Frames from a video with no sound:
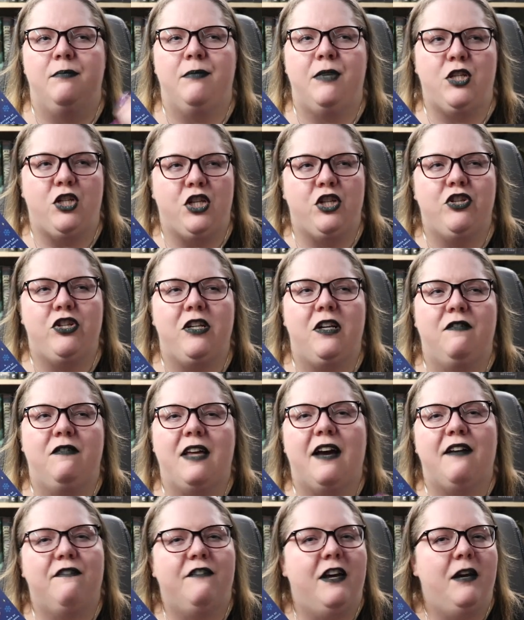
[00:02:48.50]
magician of
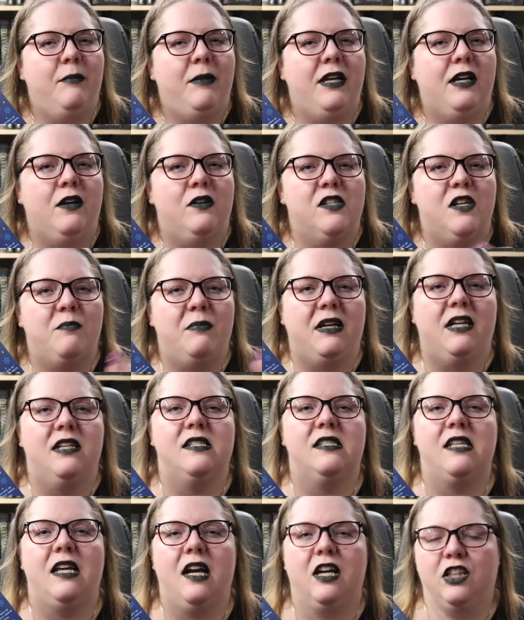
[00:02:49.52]
that family goes up
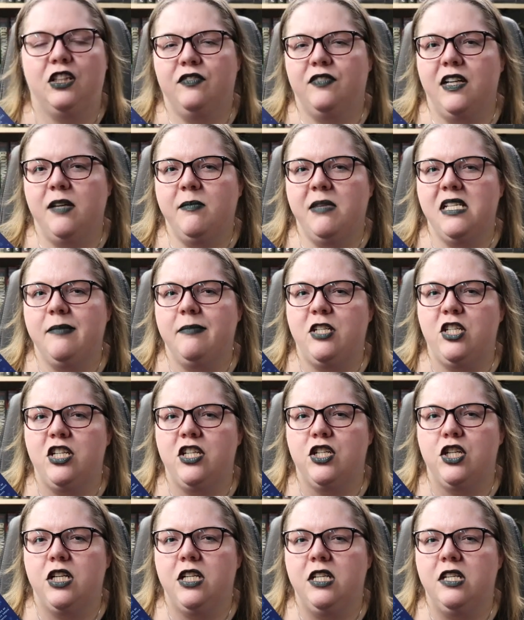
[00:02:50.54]
against the other family's
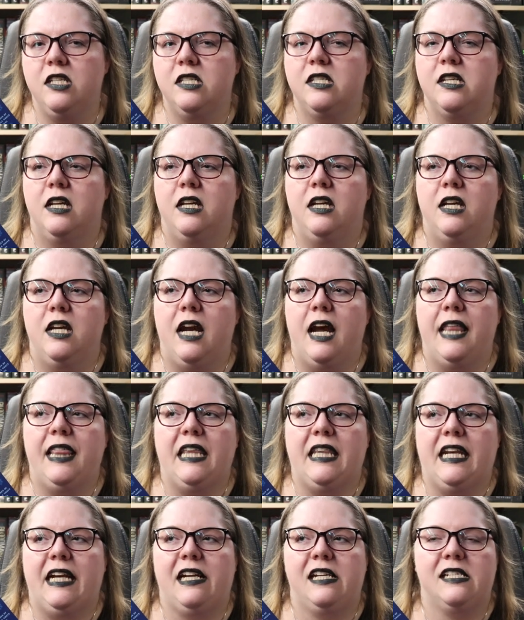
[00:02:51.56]
magicians and
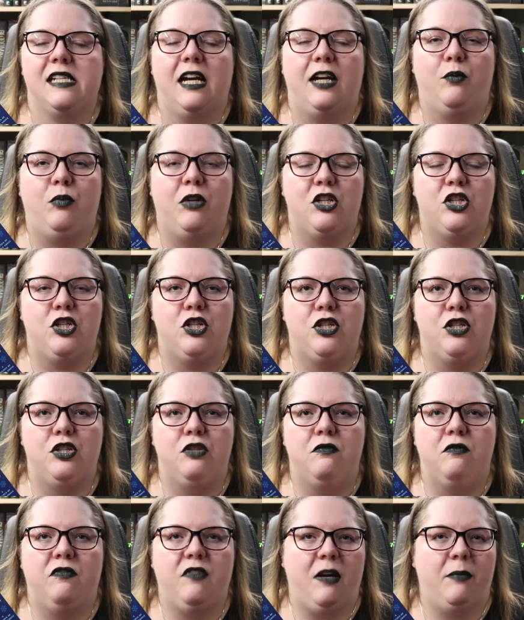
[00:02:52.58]
then they decide
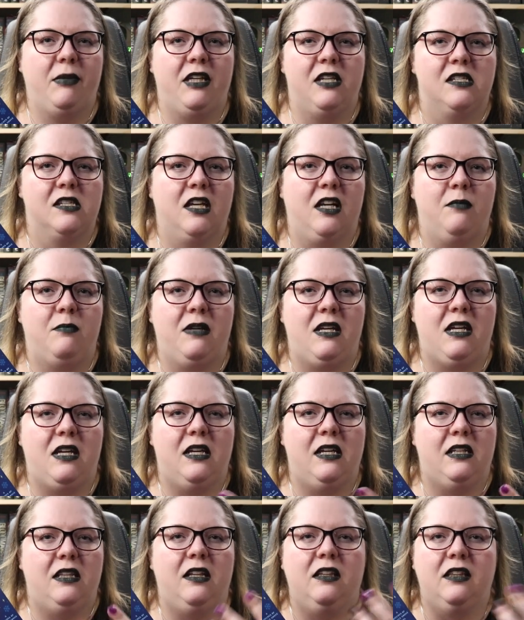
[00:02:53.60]
which family is going to be
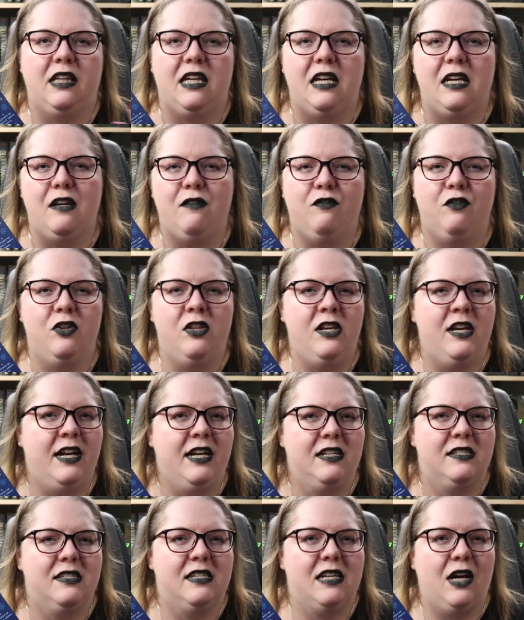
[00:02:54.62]
in the lead for the
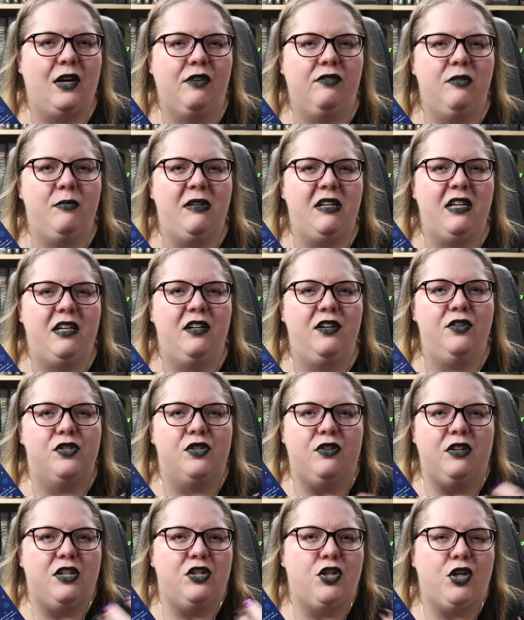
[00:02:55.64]
next however many
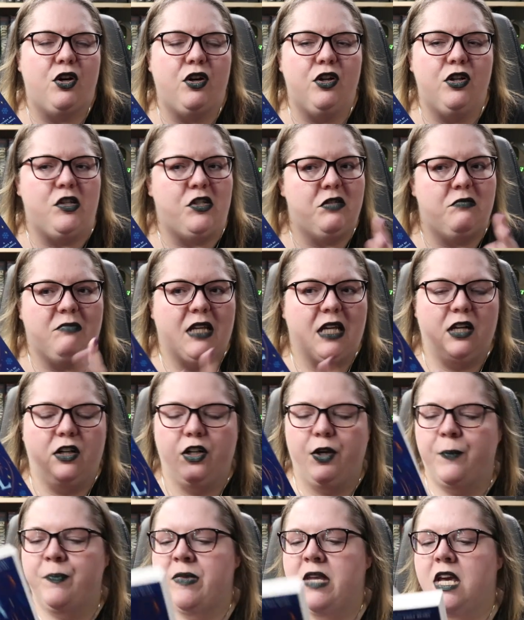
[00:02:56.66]
years or in charge. I don't
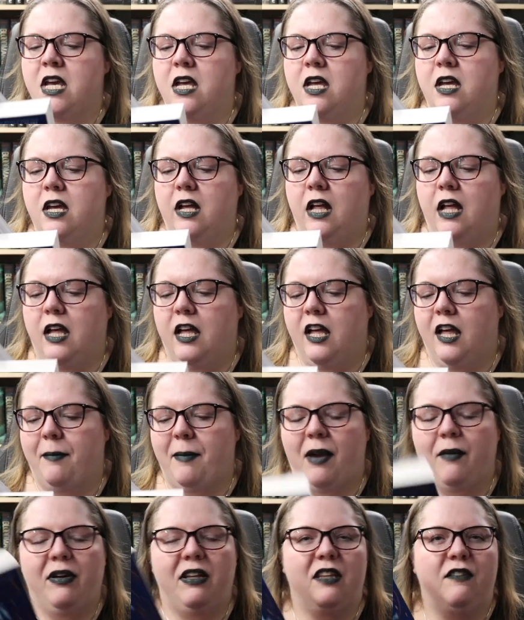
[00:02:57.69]
know.
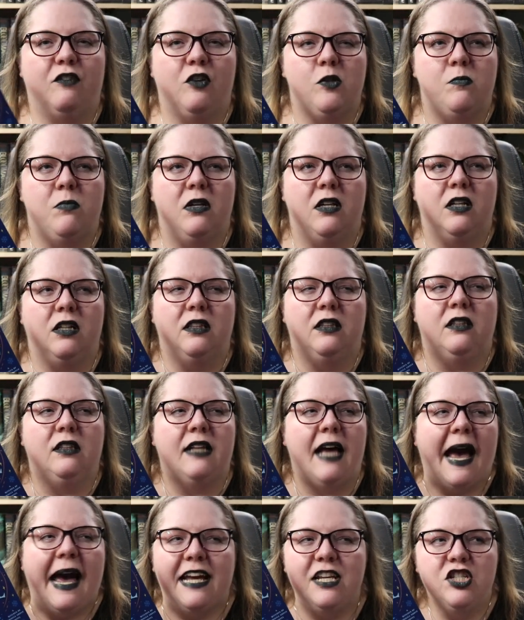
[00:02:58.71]
Um, I read the first book
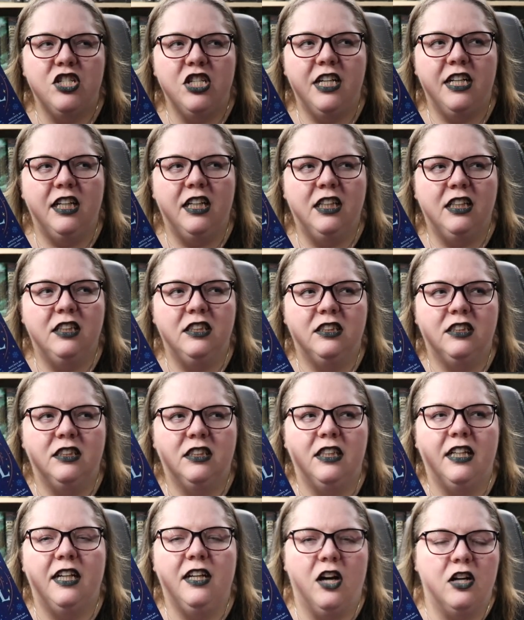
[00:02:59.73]
last year
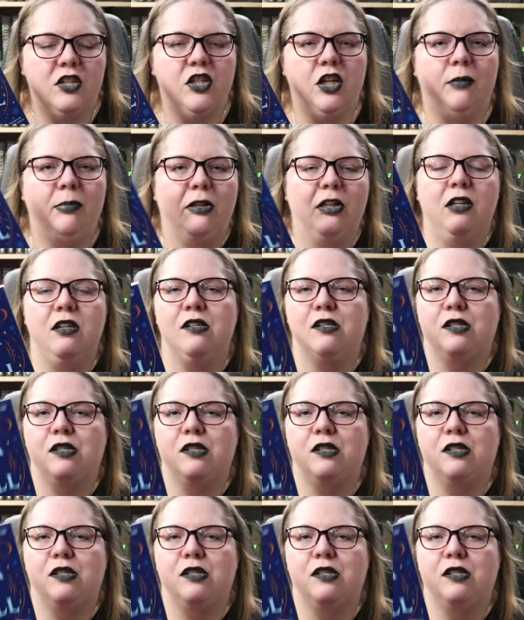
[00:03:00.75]
in October